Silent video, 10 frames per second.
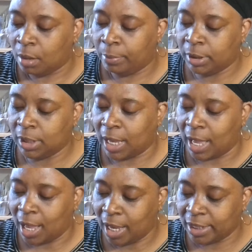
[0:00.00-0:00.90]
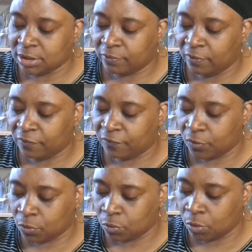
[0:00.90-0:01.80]
but the eyes of a
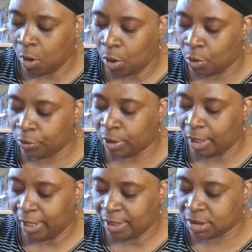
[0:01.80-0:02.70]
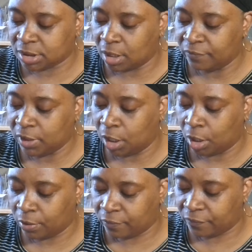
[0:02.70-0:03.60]
fool are on the ends of the
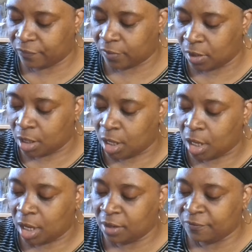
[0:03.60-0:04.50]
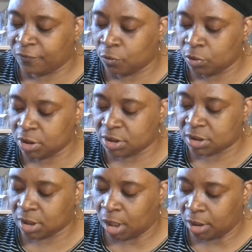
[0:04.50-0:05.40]
earth. A foolish
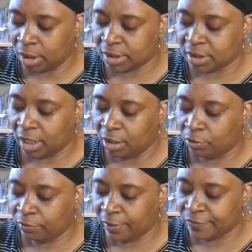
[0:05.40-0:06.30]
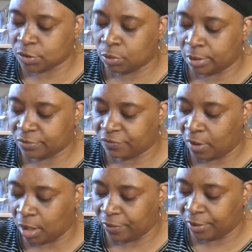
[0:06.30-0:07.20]
son is a grief to his
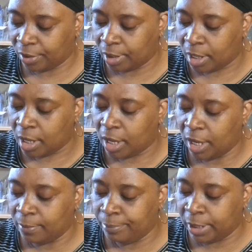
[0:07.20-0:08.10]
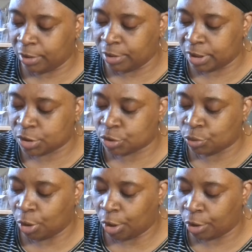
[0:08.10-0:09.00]
father, and bitterness to
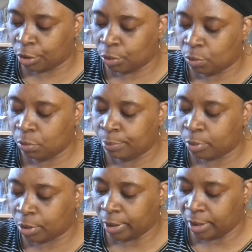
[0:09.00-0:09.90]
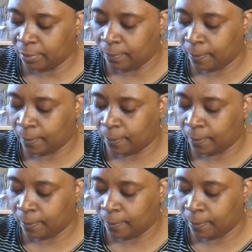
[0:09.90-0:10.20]
her who bore him.